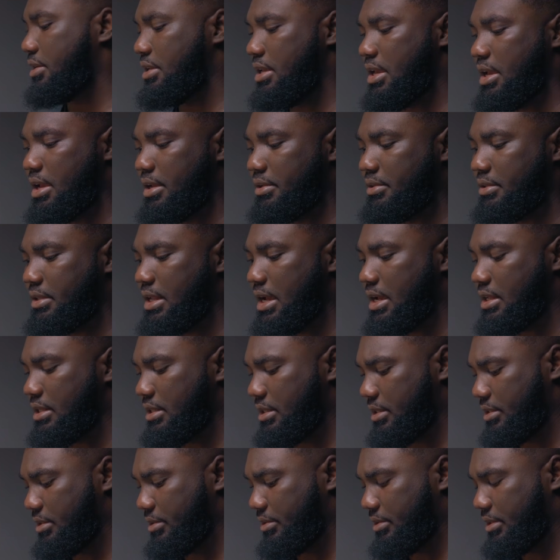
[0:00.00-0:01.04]
yeah, that
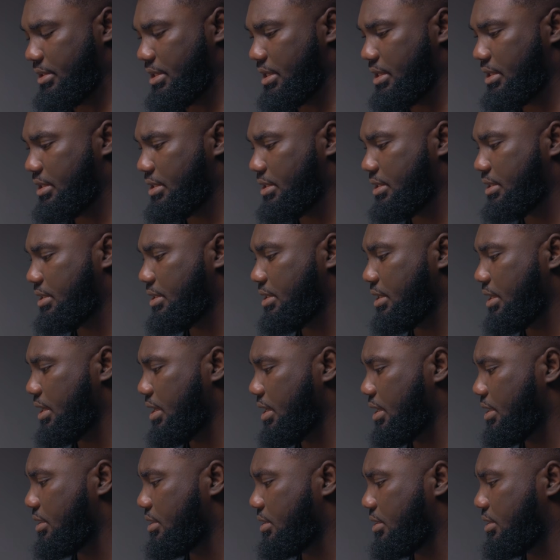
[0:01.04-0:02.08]
is it. This
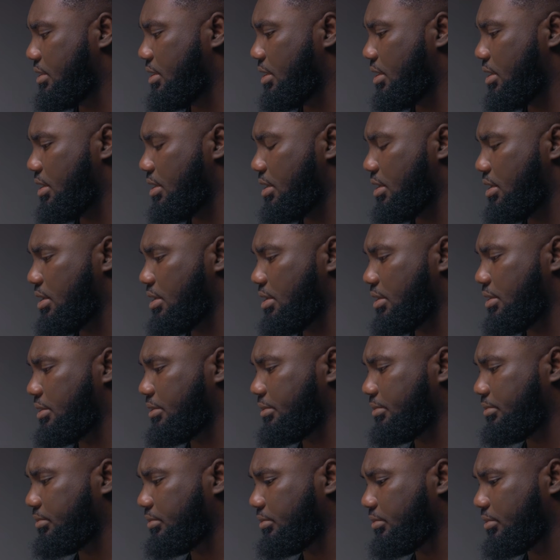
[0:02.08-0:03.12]
is the
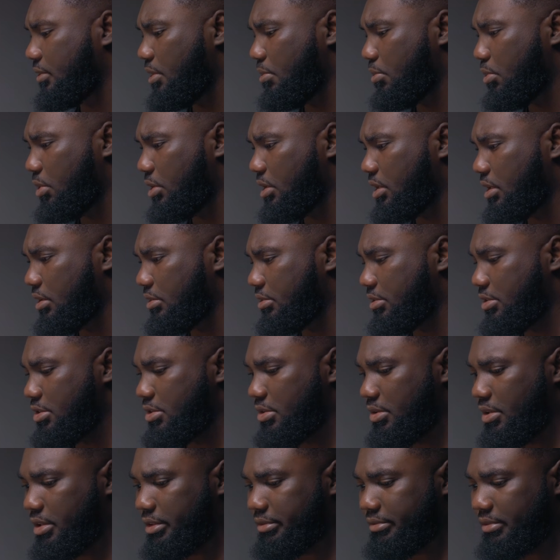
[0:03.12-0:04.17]
model. You
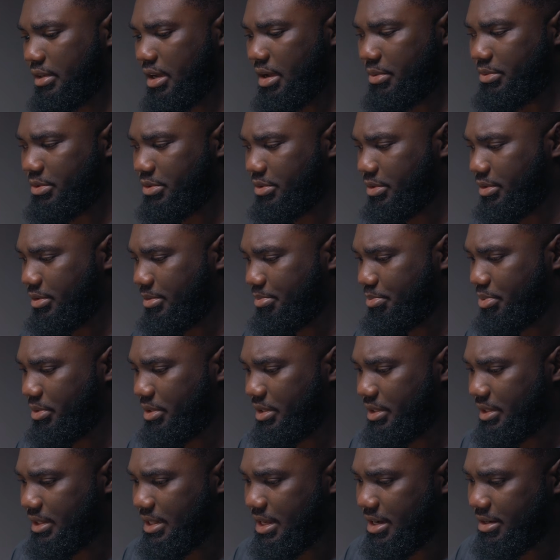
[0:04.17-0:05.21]
know what, I'm just going to put
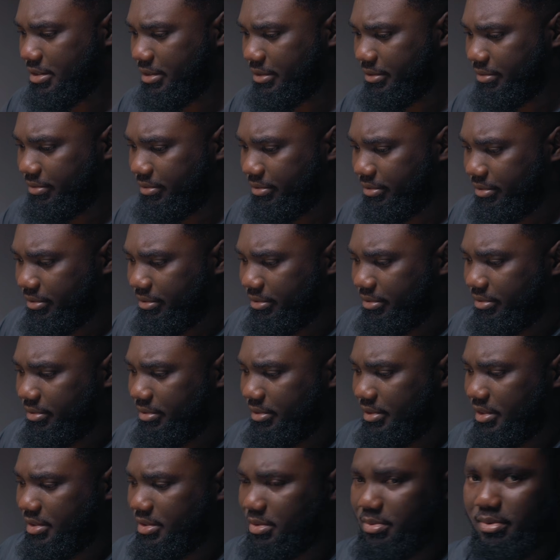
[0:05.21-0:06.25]
this down
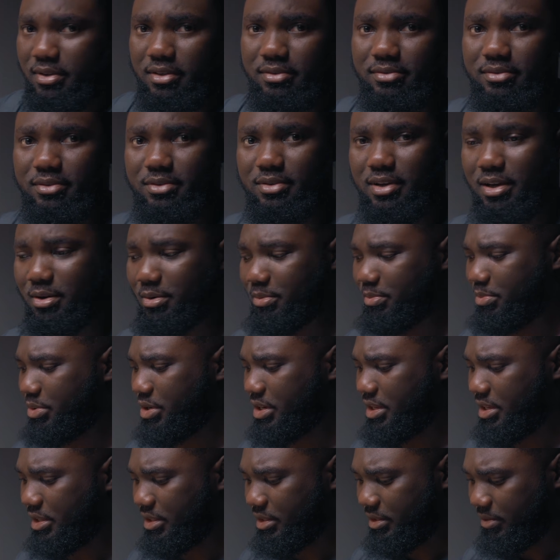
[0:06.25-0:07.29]
this way so I don't
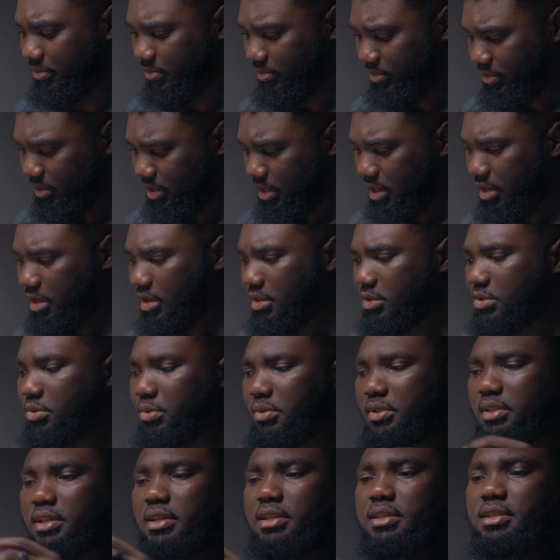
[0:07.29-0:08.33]
break it. So
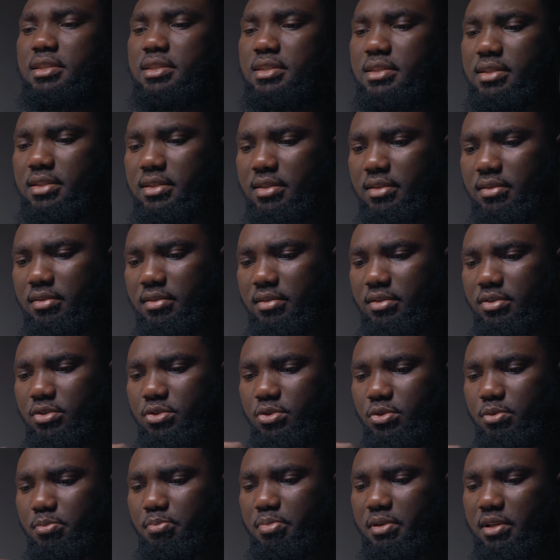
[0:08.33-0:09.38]
this
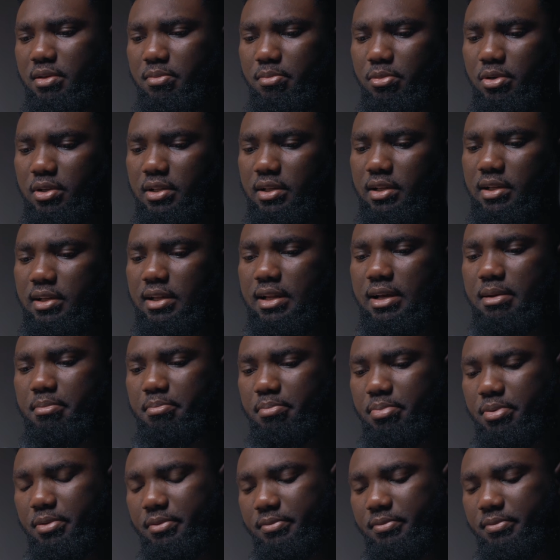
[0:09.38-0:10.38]
should be the modeling lamp.